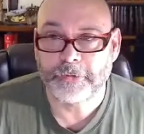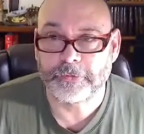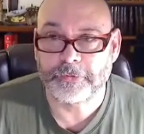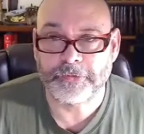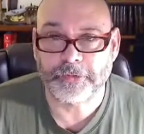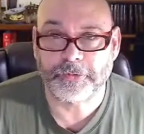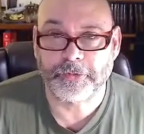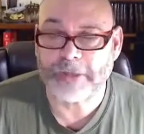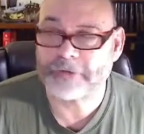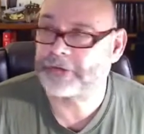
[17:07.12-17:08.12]
So
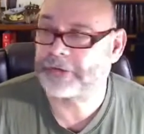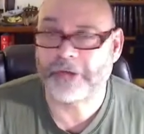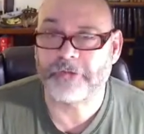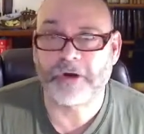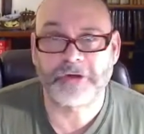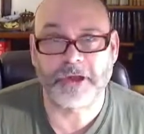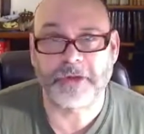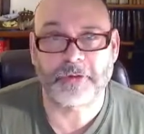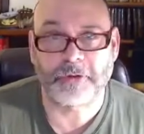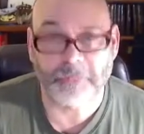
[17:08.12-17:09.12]
that's another
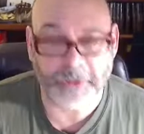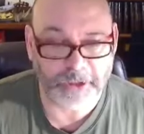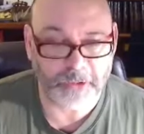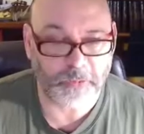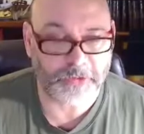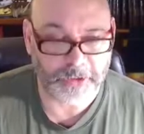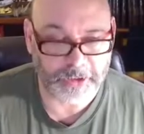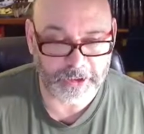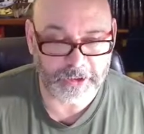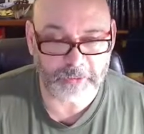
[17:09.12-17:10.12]
example of begin with the
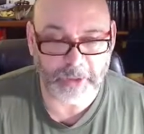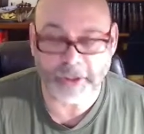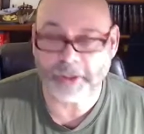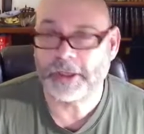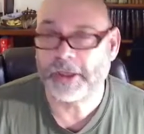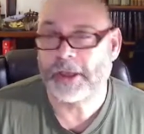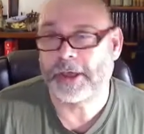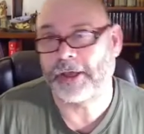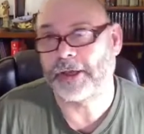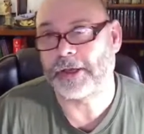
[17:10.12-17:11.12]
end in mind
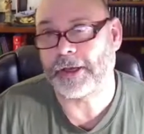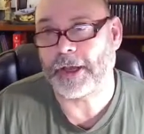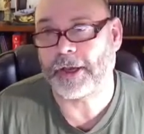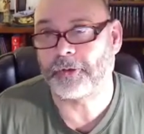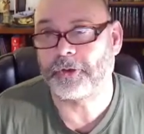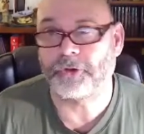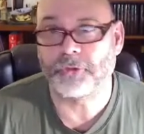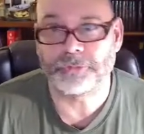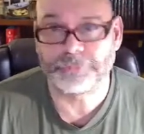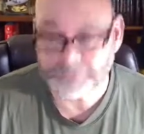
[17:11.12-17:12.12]
and how
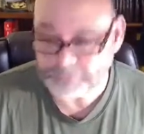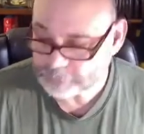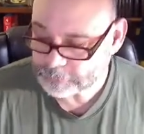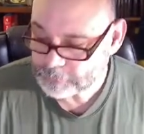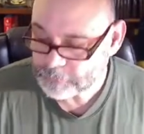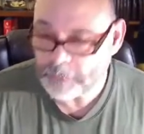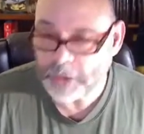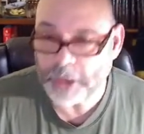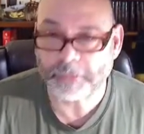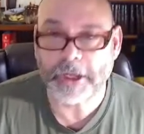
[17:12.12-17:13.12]
you
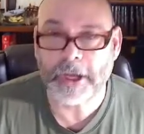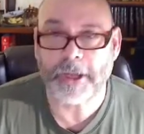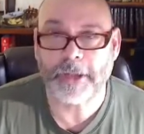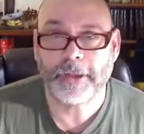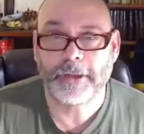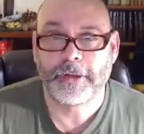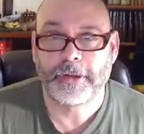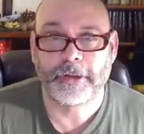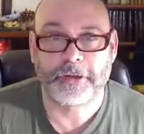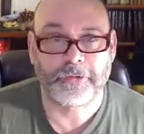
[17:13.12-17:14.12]
apply
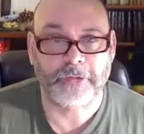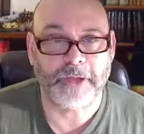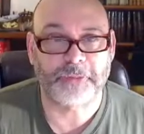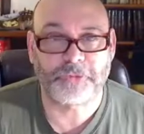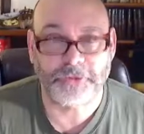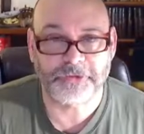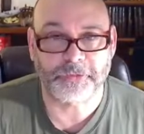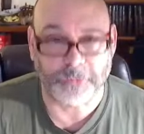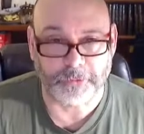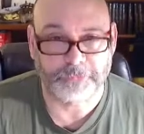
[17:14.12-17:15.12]
that
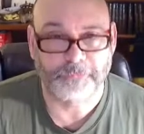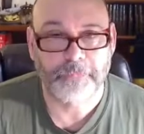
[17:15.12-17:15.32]
principle.